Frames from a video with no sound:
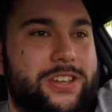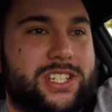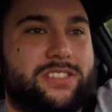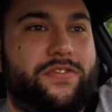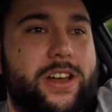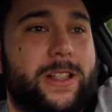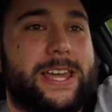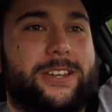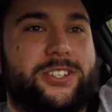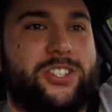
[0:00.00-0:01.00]
You just feel
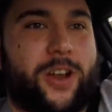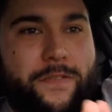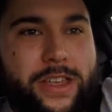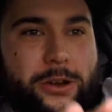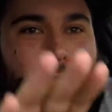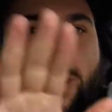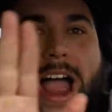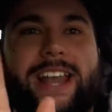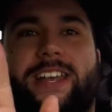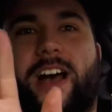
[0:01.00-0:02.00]
like you're surfing, you're
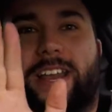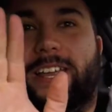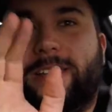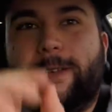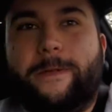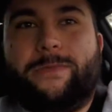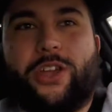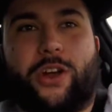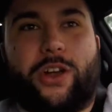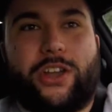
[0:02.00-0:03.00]
riding on it,
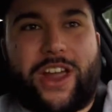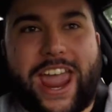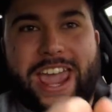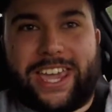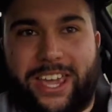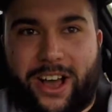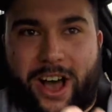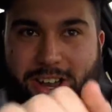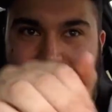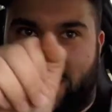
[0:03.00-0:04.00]
you're hanging
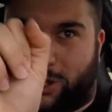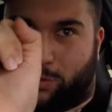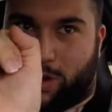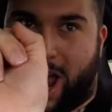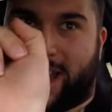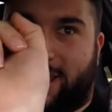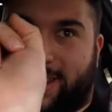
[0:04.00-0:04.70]
on and there's riding the